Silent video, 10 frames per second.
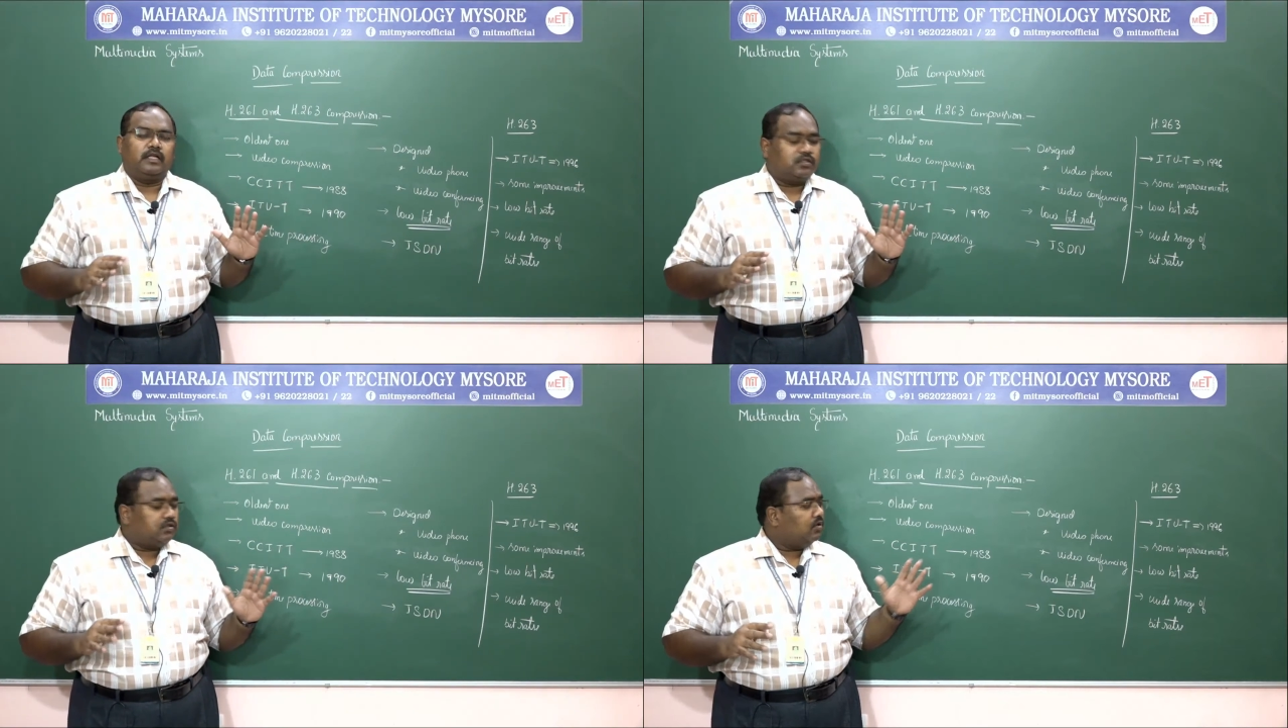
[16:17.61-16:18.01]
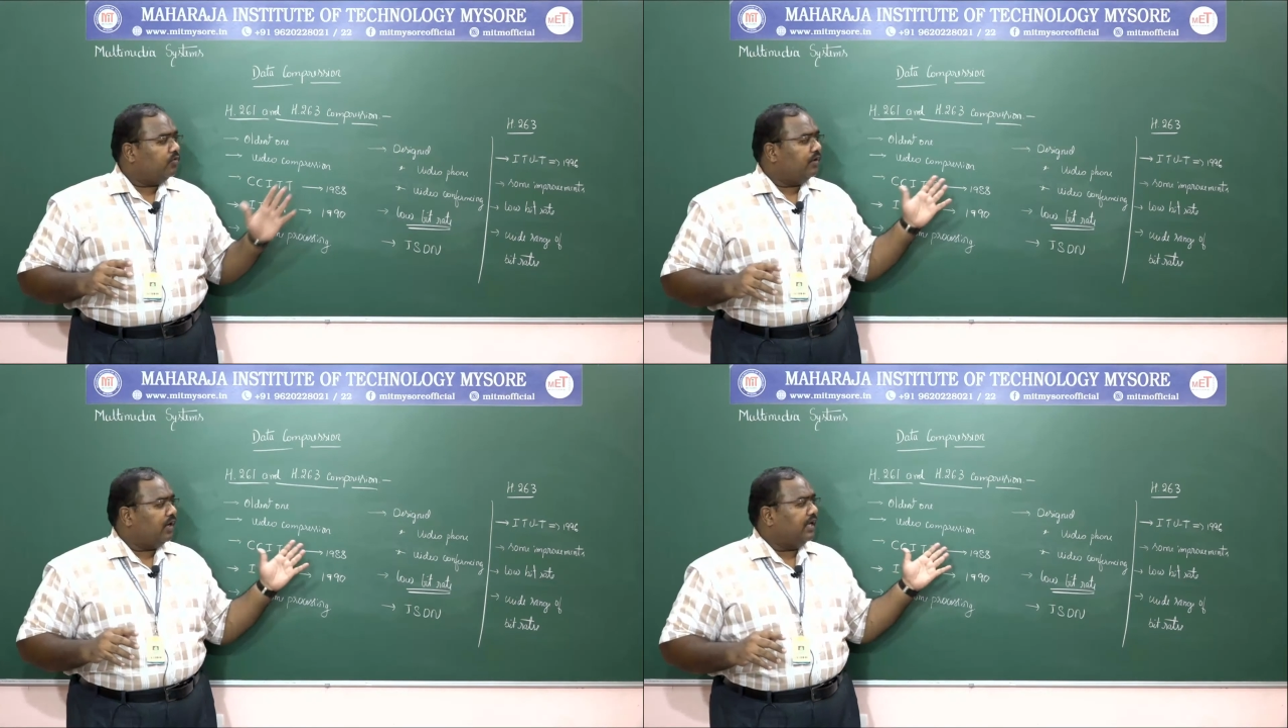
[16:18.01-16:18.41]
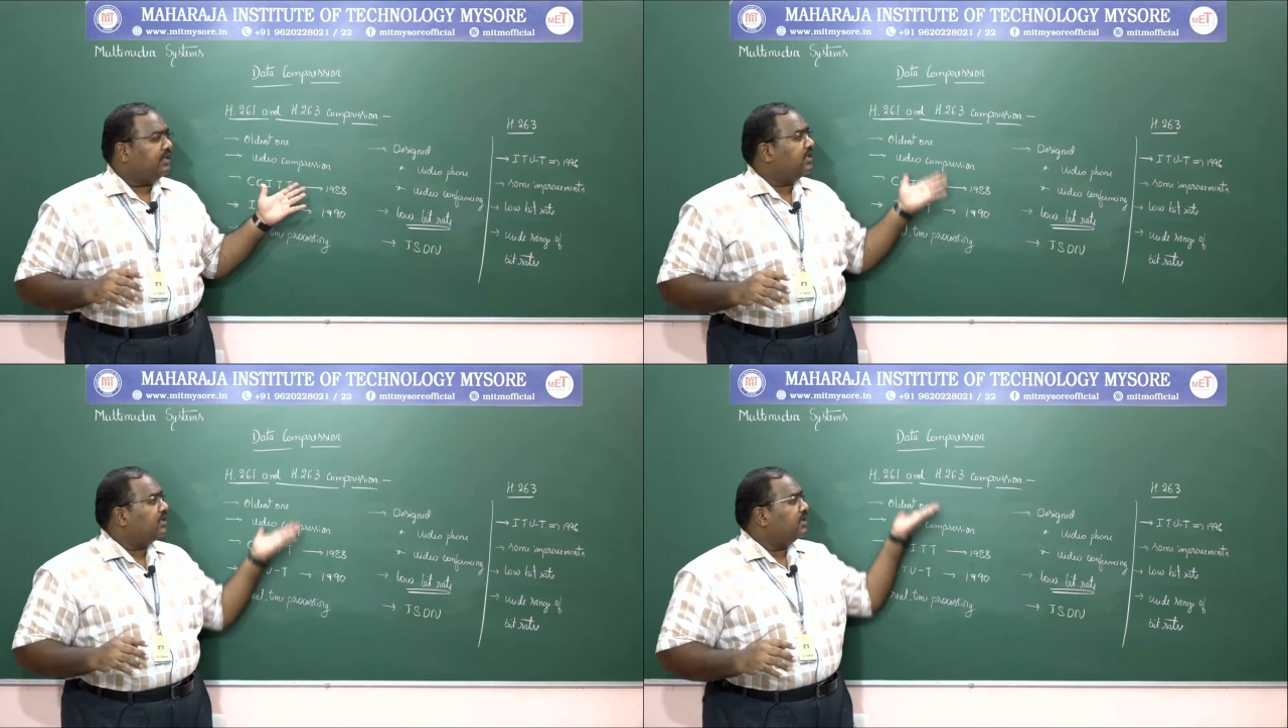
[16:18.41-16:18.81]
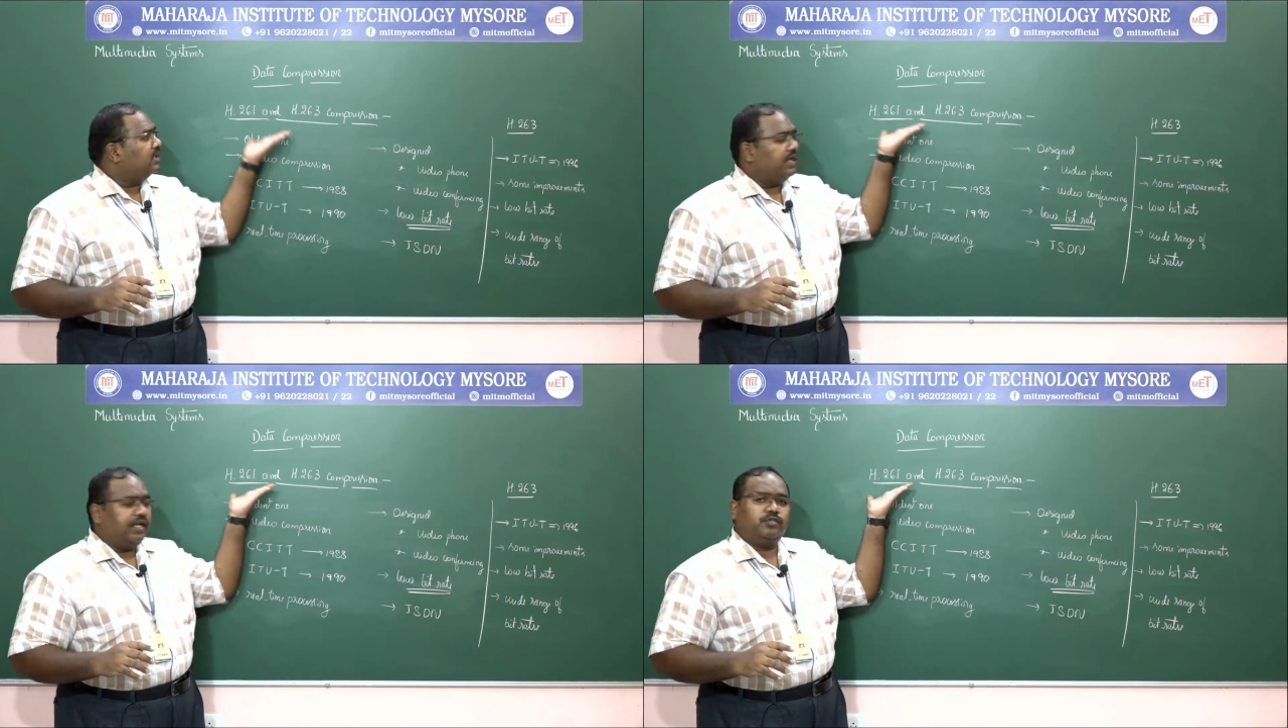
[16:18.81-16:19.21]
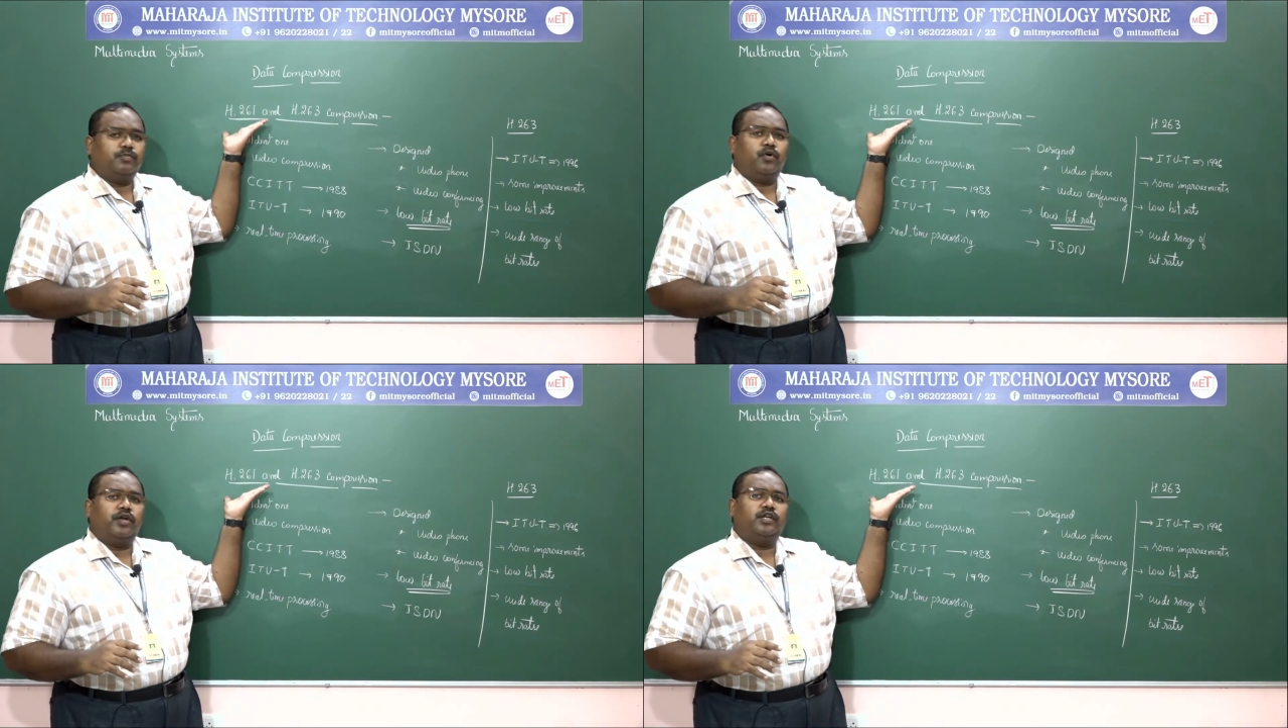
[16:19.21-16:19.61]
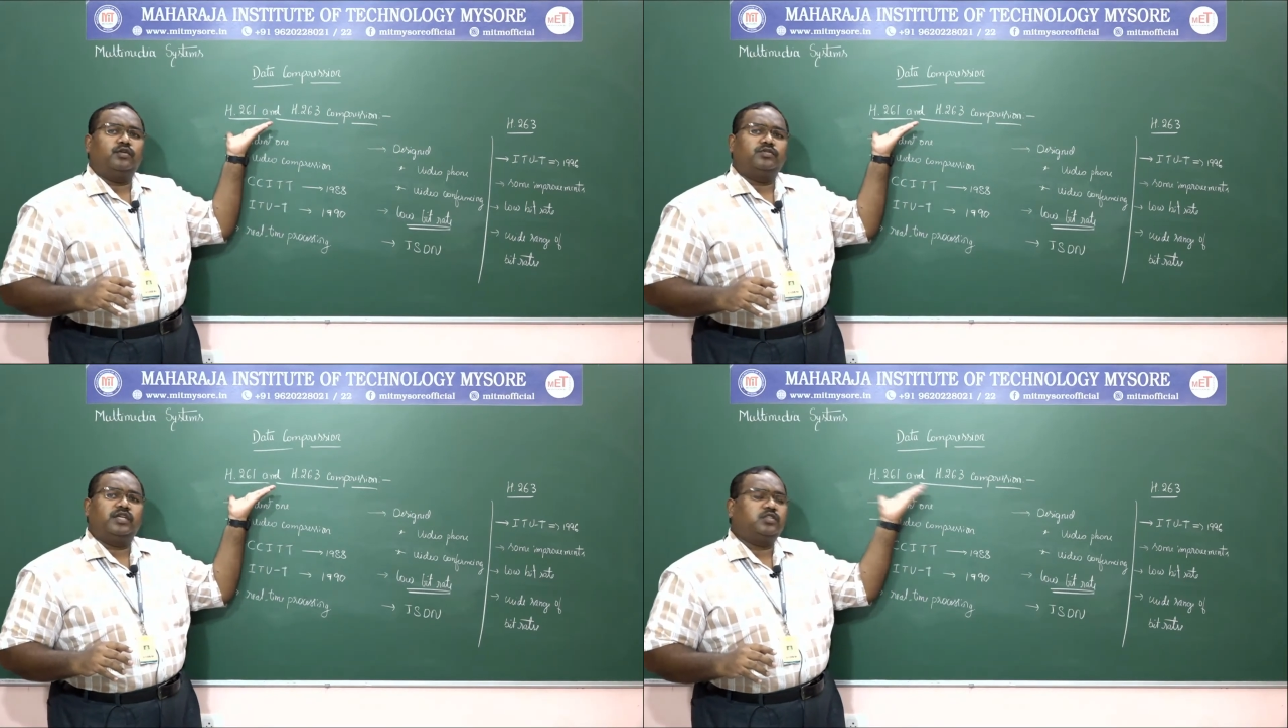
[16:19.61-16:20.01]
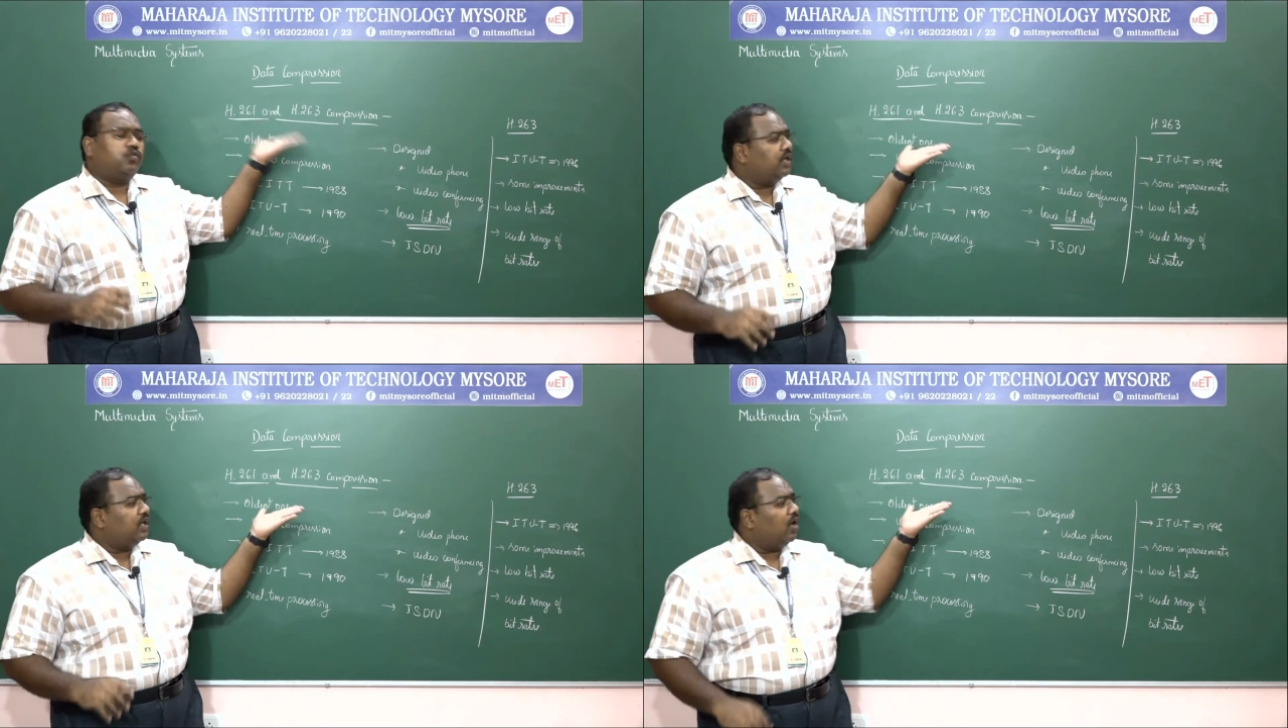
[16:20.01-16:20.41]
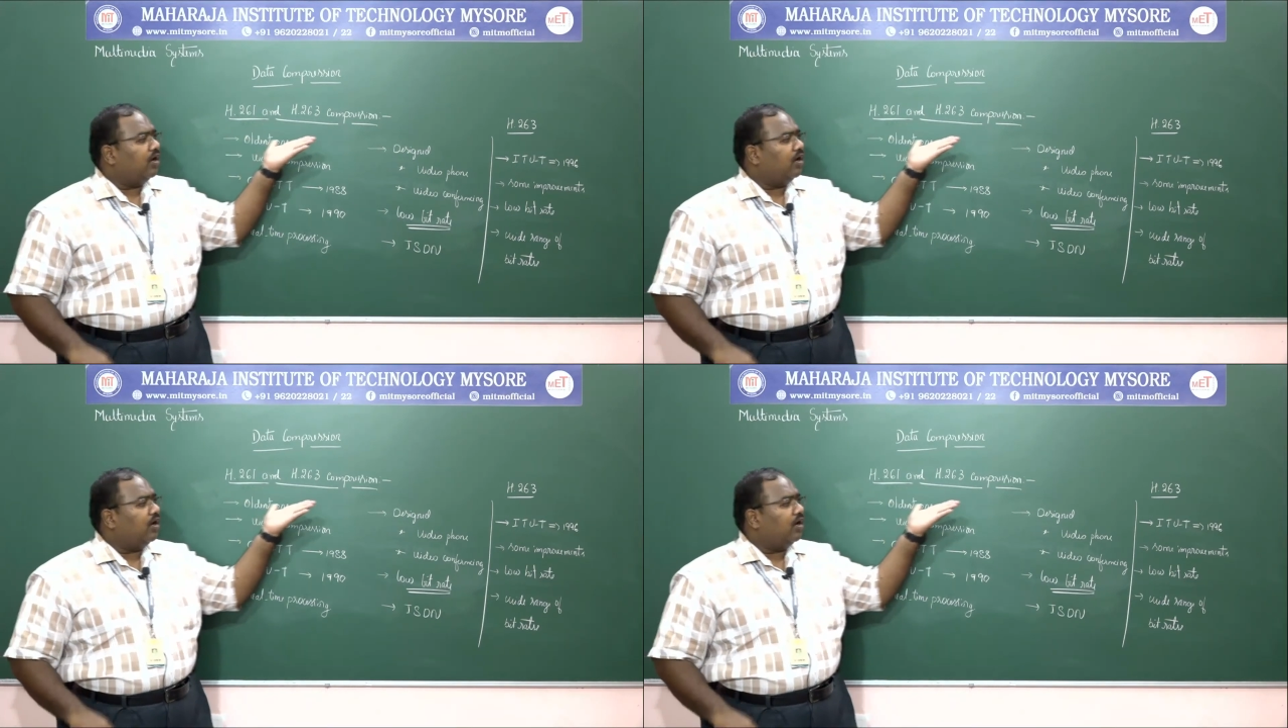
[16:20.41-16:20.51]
So either H.261